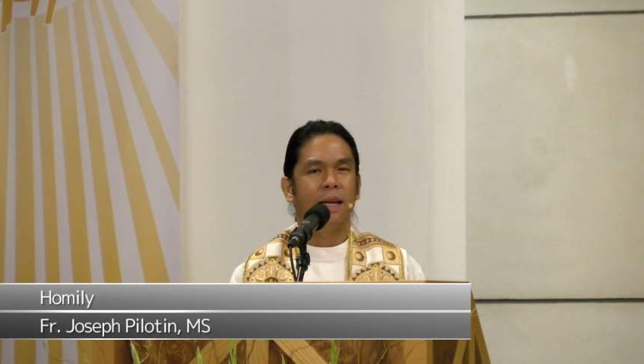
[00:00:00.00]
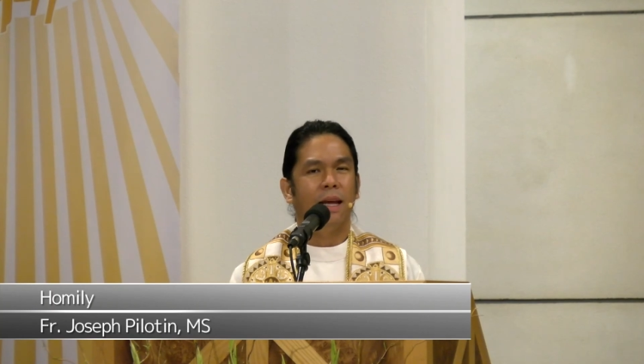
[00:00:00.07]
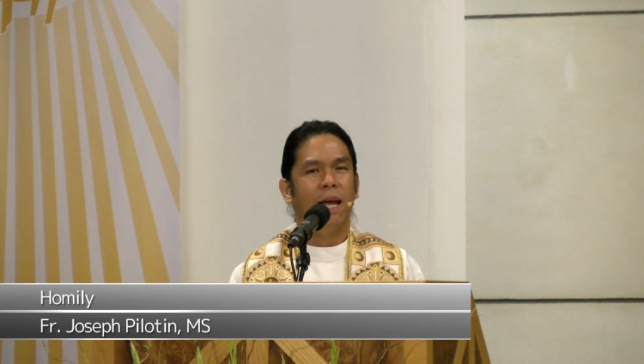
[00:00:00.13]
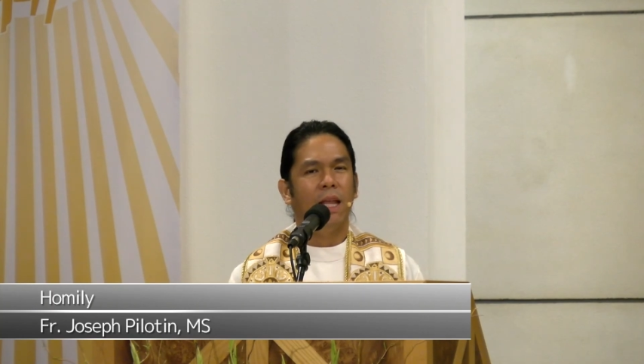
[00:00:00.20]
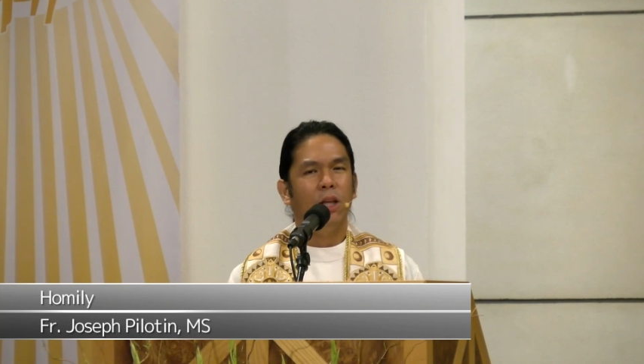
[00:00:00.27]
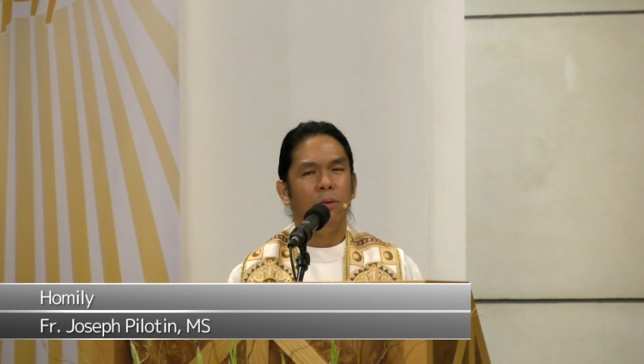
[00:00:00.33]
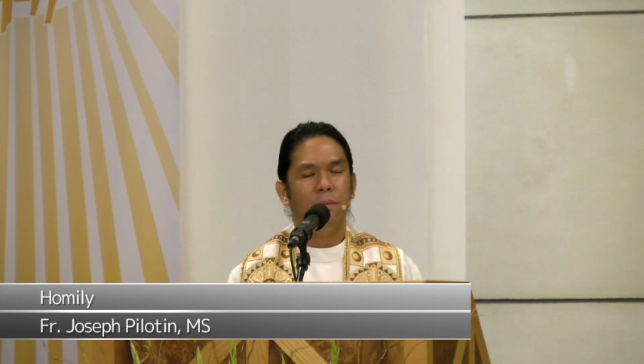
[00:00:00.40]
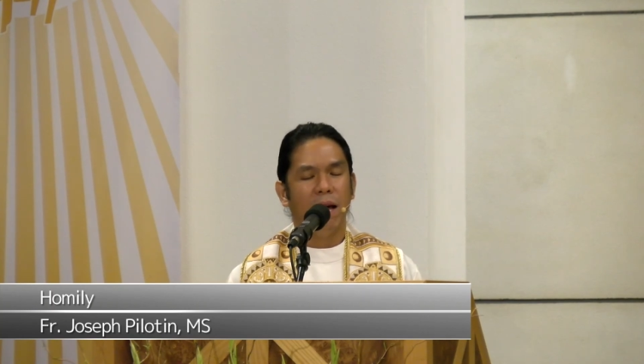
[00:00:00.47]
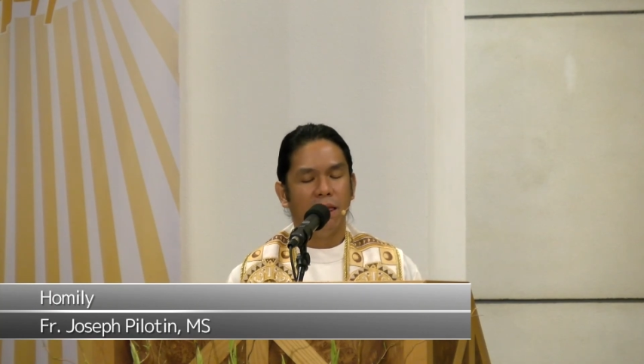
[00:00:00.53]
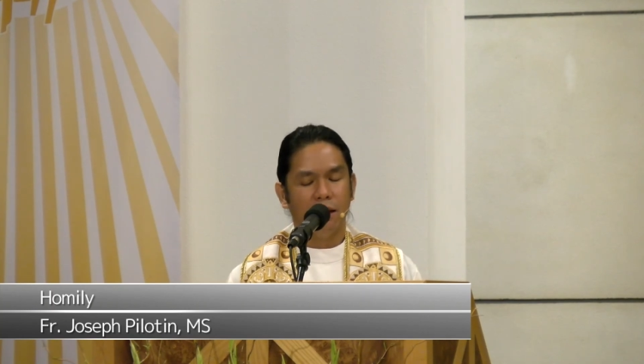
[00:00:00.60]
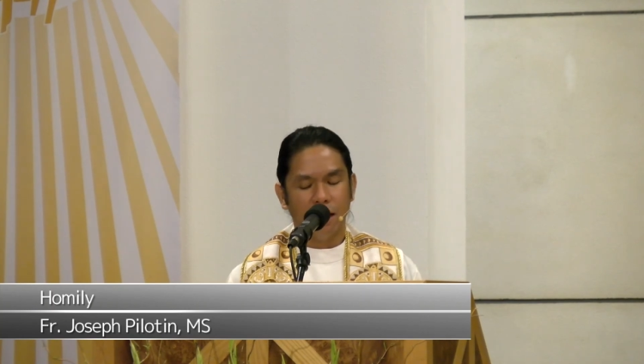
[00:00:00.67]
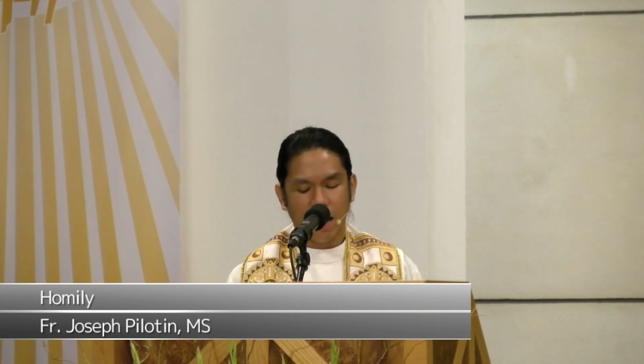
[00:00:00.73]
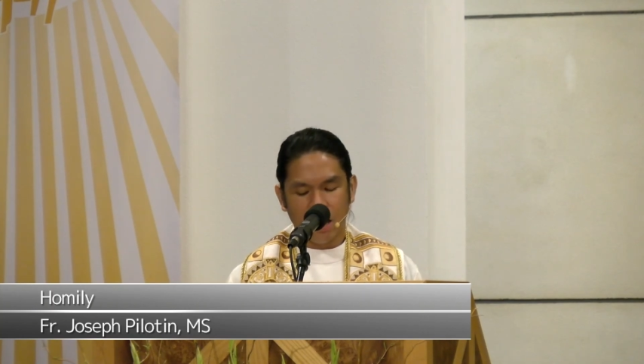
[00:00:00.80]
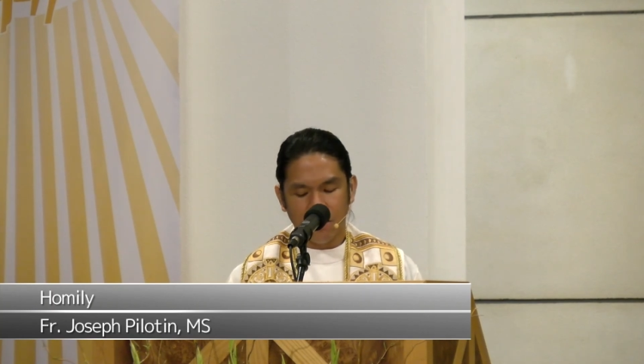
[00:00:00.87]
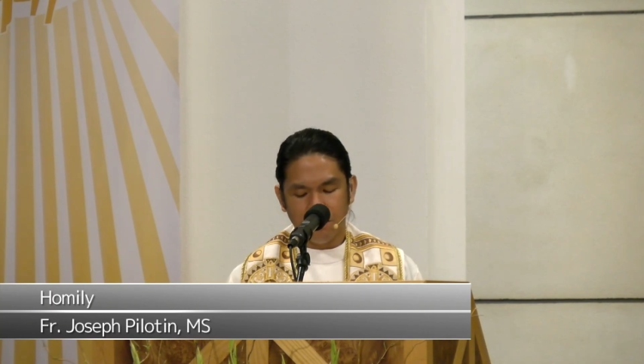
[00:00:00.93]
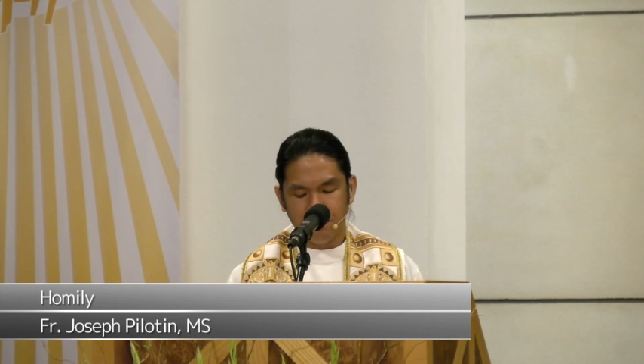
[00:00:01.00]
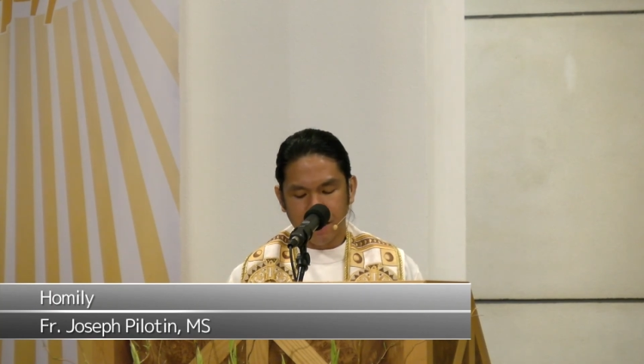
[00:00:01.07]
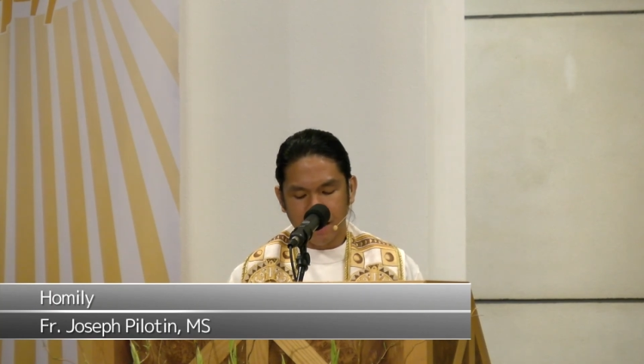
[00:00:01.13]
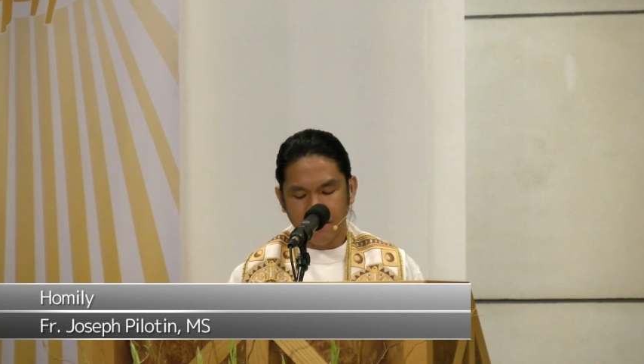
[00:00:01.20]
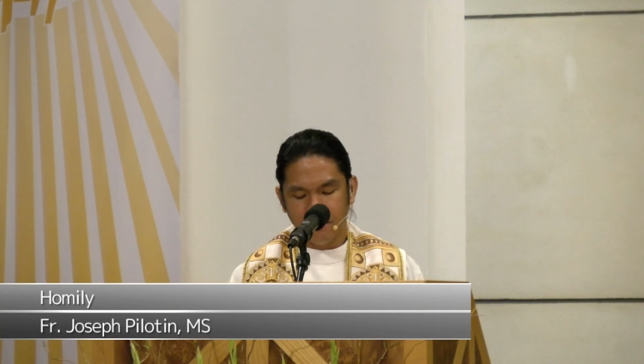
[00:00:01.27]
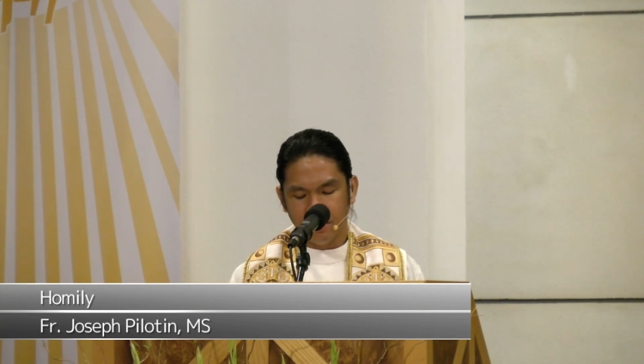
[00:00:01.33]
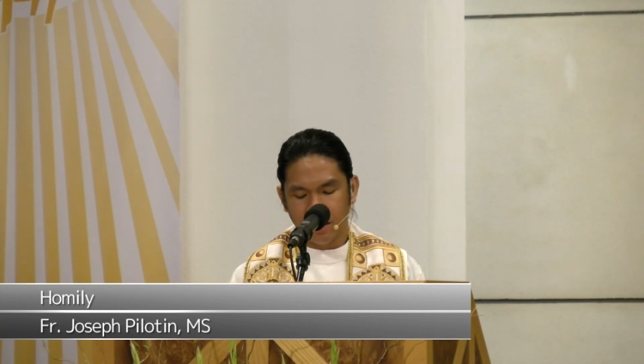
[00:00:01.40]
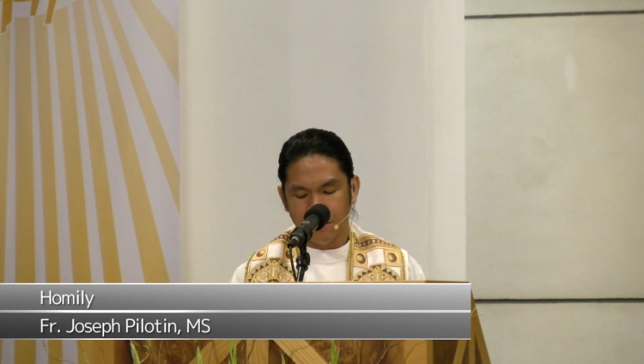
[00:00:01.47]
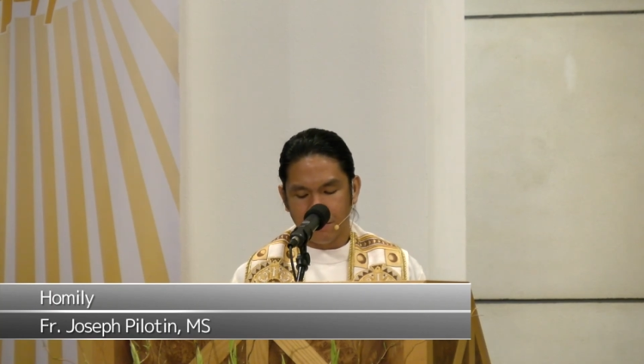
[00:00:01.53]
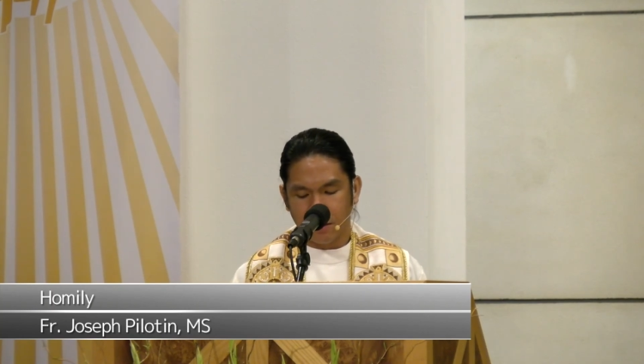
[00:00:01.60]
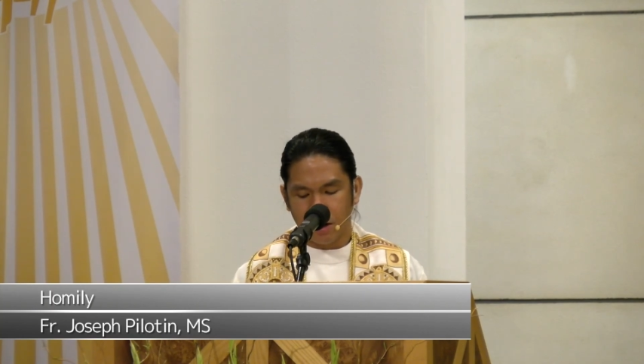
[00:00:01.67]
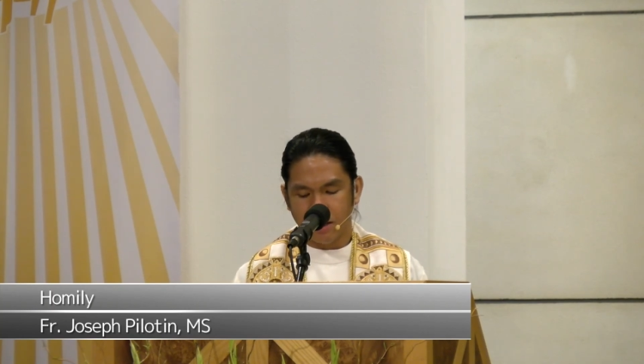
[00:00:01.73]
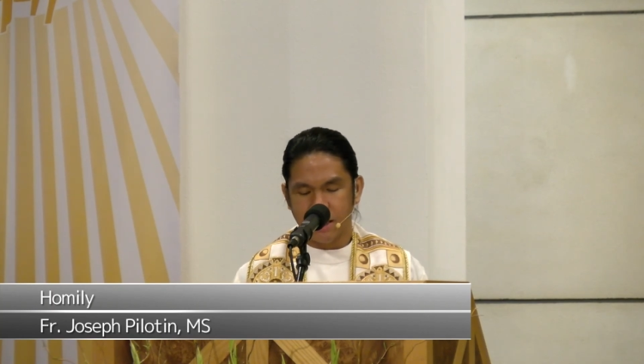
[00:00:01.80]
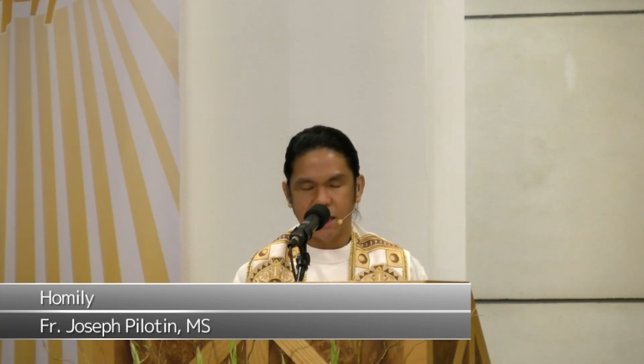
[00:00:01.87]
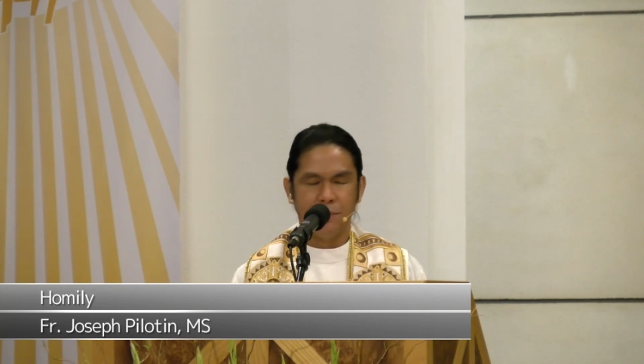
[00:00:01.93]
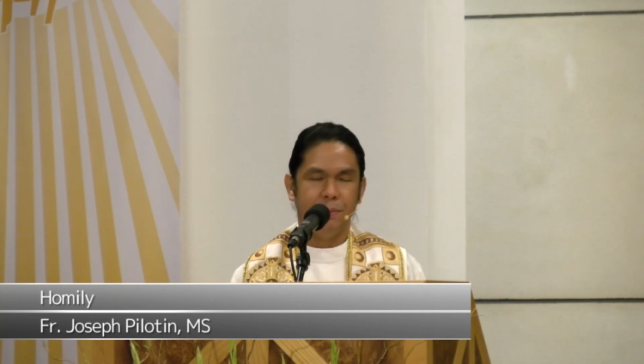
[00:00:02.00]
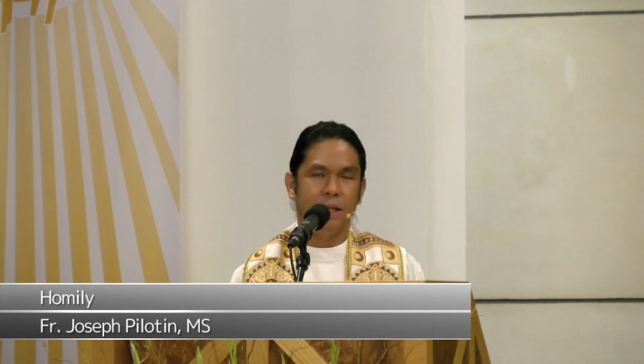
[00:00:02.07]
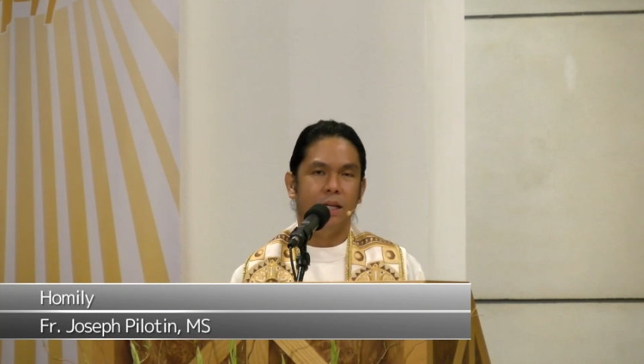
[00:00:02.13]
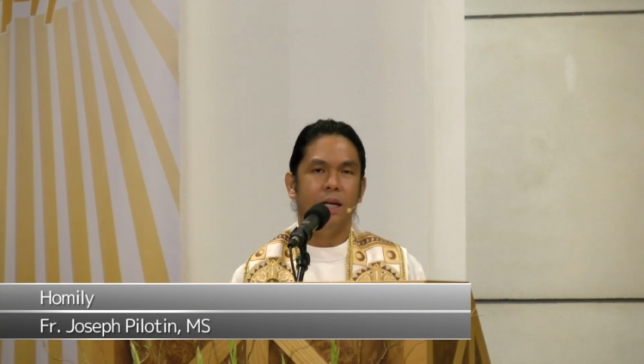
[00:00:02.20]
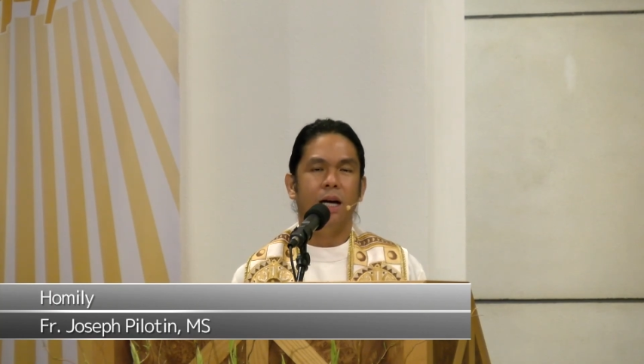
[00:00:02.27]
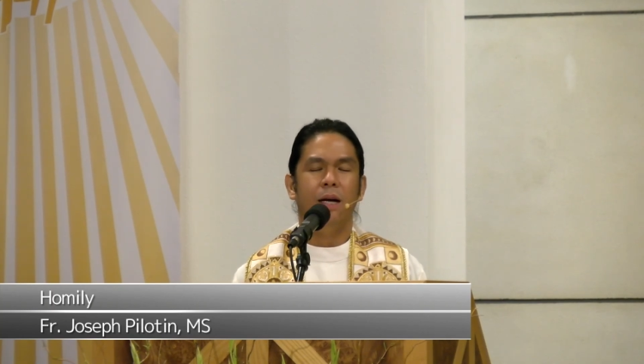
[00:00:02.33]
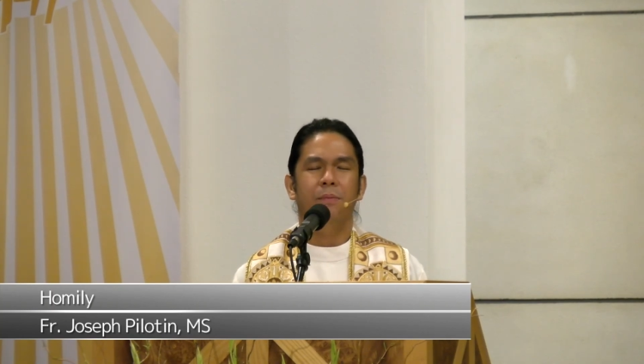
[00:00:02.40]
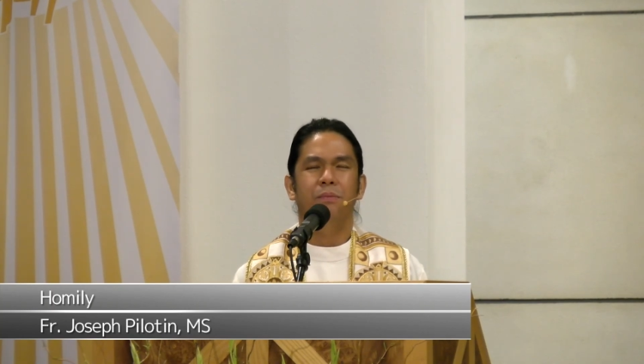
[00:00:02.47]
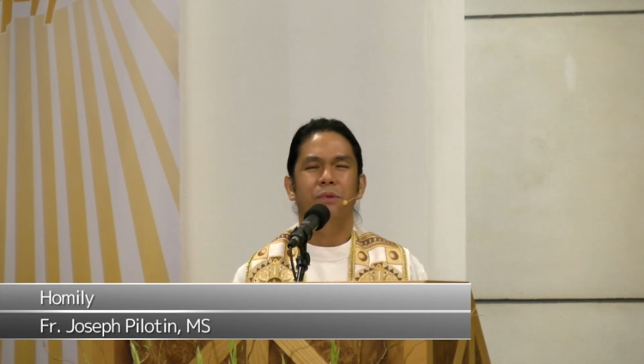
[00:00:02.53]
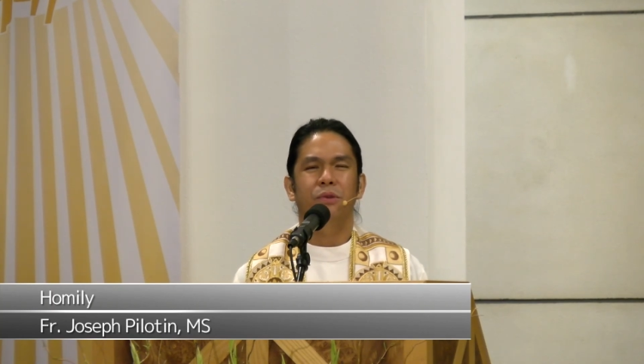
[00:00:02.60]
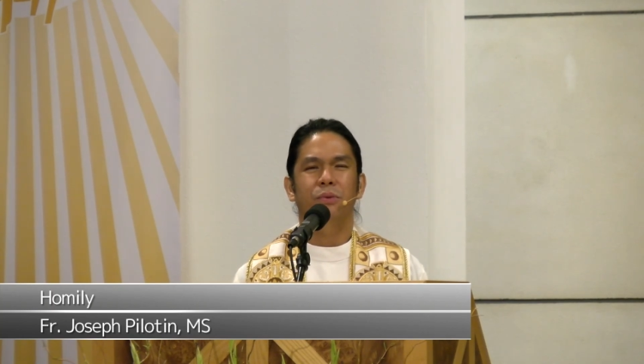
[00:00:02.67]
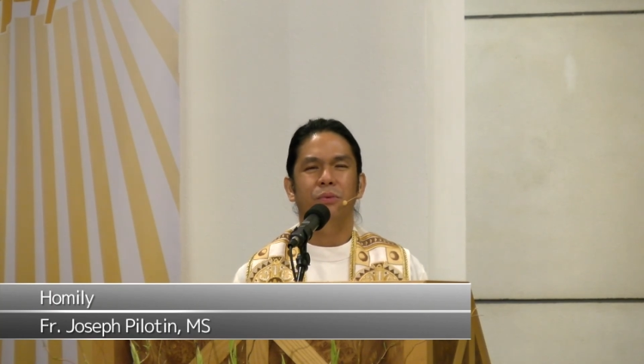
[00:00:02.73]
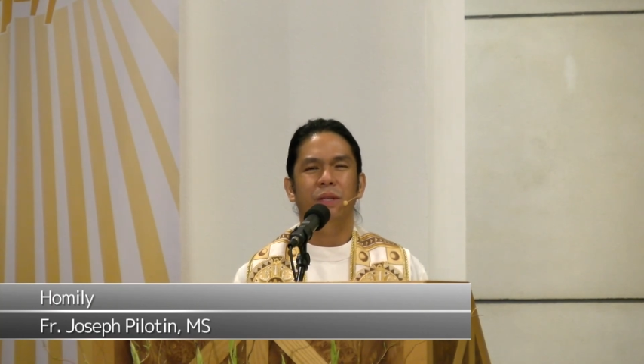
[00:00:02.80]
And no matter how painful the process becomes,